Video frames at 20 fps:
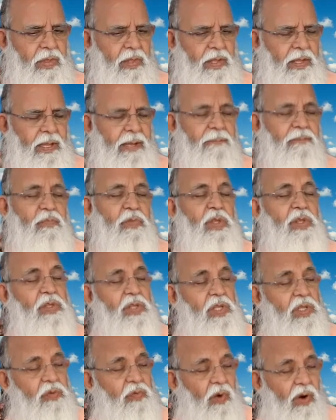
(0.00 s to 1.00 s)
If this
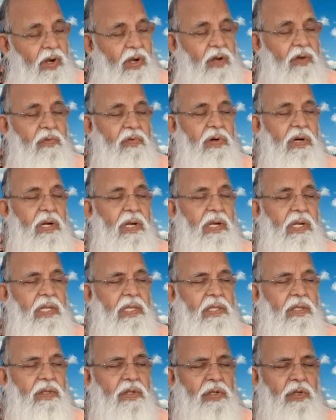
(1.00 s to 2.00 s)
is what the world is,
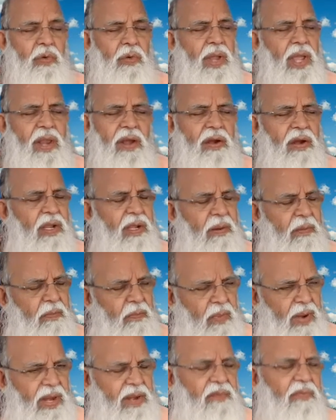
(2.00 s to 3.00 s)
you cannot
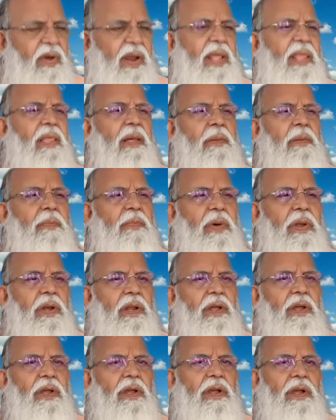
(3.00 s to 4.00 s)
complain, for example,
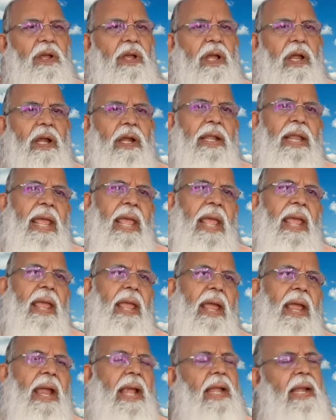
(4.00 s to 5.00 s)
day
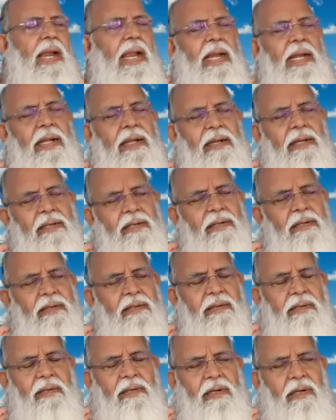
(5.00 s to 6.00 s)
and night.
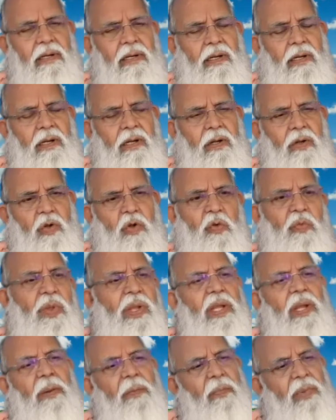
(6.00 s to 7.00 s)
Do we
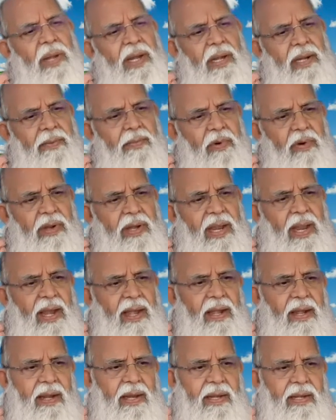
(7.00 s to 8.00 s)
complain about day
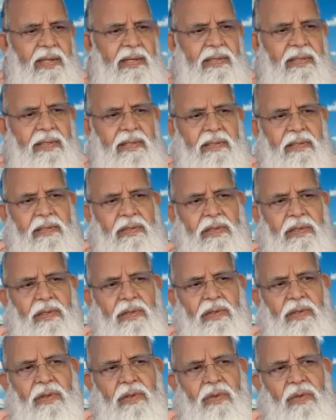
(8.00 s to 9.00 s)
and night?
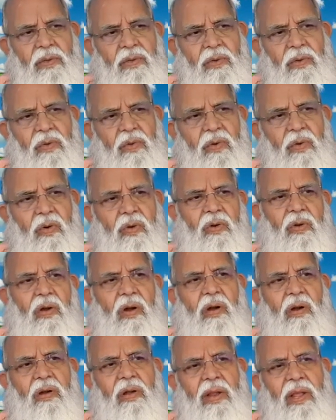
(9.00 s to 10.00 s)
Oh
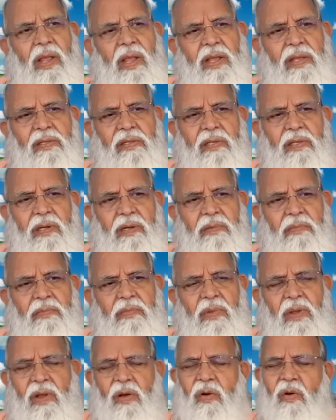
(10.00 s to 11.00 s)
God, day has come.
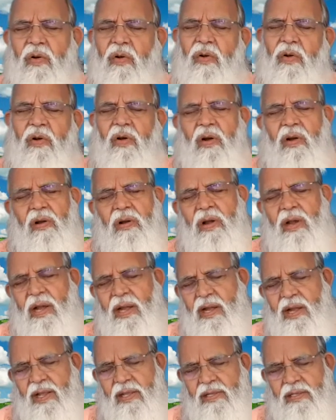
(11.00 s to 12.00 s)
Oh God,
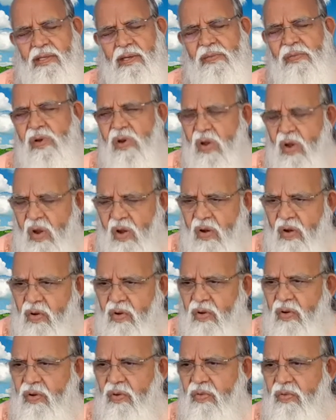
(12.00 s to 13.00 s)
night has come.
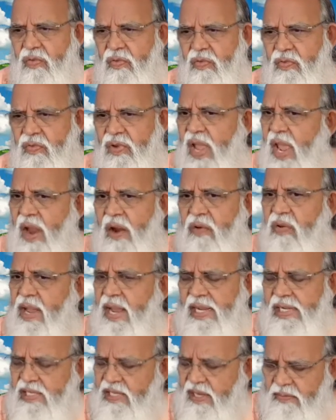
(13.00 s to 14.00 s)
No, we have to
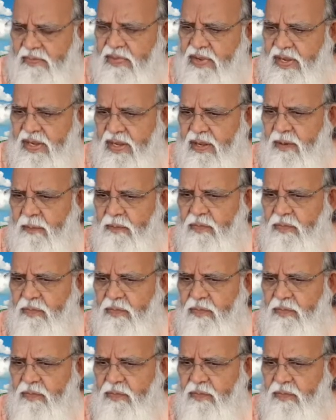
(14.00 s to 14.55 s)
accept it,